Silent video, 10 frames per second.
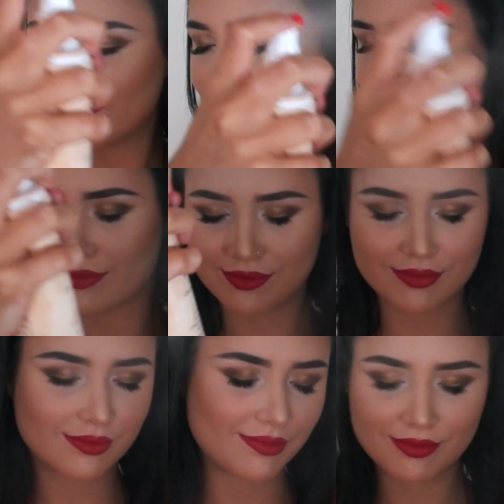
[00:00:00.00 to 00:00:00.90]
I'm
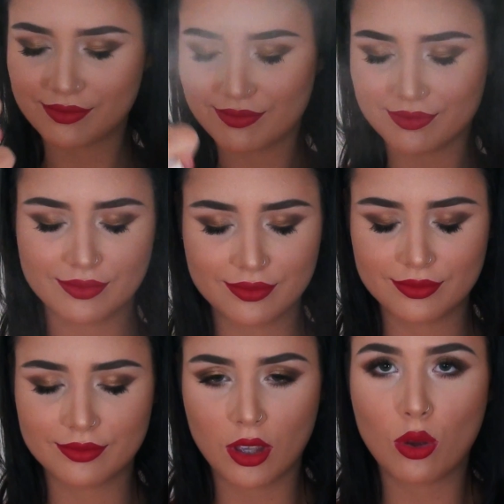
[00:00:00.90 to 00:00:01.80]
setting my face
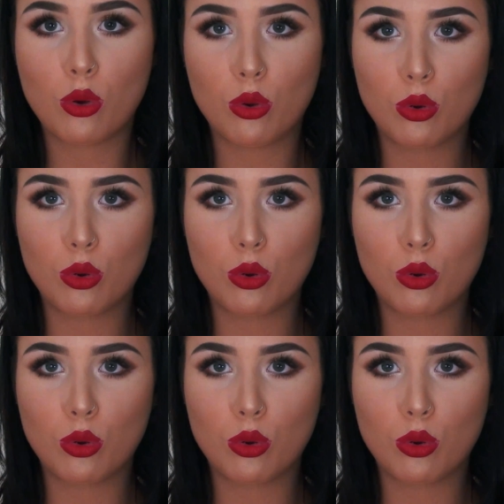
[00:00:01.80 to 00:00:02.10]
with my Urban